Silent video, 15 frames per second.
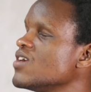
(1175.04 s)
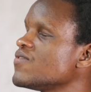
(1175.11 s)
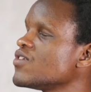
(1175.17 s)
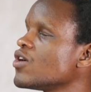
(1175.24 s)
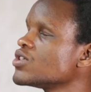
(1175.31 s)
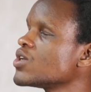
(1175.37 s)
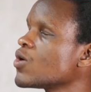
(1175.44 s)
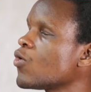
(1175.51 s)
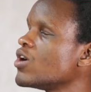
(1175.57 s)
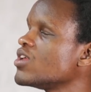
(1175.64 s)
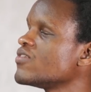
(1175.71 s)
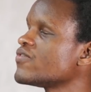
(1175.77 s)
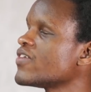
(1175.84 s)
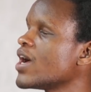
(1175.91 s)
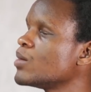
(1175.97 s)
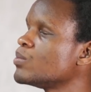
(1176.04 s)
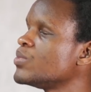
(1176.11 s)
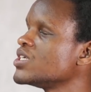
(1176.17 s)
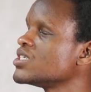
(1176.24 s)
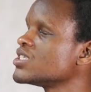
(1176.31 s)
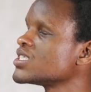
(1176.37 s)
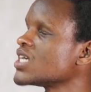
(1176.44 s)
If there was a qualifier
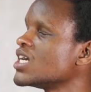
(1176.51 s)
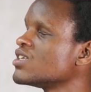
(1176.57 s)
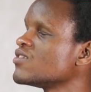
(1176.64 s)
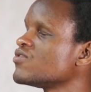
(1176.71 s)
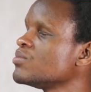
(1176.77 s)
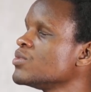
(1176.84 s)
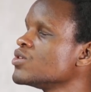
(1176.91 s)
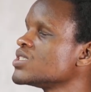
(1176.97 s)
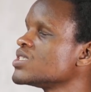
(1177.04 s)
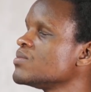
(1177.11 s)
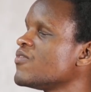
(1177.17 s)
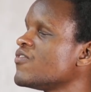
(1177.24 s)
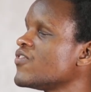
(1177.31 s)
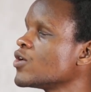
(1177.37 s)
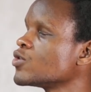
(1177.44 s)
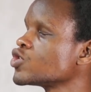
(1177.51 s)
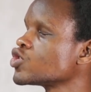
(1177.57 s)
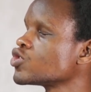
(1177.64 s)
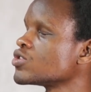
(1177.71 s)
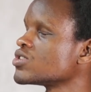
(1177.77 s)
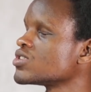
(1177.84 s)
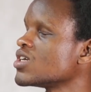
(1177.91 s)
basis and the female team fell
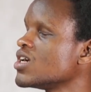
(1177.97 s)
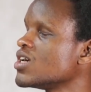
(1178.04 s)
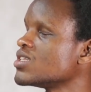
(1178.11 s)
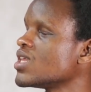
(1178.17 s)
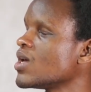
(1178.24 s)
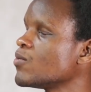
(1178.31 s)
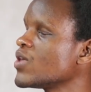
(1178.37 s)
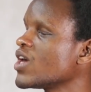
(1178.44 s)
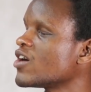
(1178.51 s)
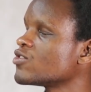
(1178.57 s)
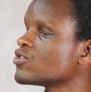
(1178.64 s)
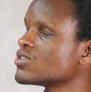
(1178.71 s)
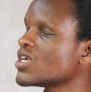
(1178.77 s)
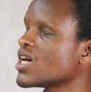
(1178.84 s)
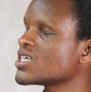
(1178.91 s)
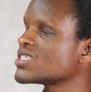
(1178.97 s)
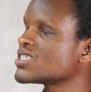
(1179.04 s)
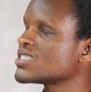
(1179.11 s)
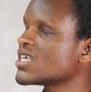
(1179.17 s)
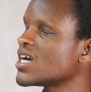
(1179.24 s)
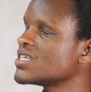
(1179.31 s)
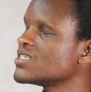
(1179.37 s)
short, then we can
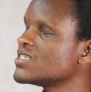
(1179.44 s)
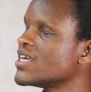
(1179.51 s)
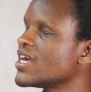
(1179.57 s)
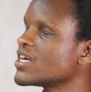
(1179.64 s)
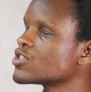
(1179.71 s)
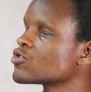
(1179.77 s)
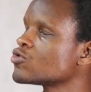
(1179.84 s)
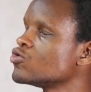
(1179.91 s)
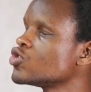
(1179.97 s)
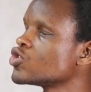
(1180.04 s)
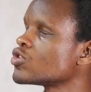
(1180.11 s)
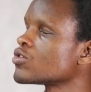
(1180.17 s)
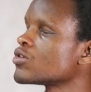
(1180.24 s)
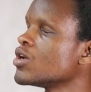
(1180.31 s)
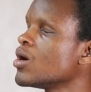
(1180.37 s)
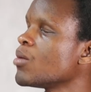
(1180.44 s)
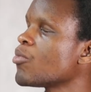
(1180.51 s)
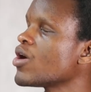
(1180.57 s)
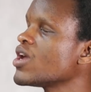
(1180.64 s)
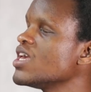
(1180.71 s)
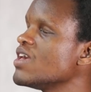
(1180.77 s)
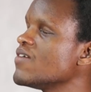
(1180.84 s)
understand their exclusion.
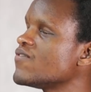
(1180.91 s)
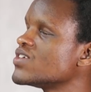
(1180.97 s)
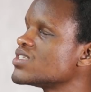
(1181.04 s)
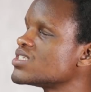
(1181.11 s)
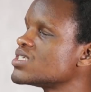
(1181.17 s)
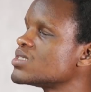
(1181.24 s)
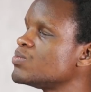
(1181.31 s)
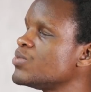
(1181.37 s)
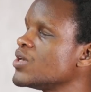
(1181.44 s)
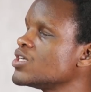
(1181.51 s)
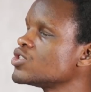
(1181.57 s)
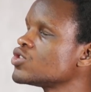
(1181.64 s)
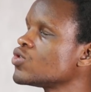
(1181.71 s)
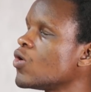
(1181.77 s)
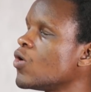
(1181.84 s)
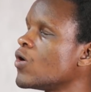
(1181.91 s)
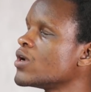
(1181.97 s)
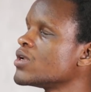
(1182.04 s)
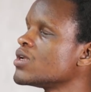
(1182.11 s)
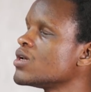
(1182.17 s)
But if it is based on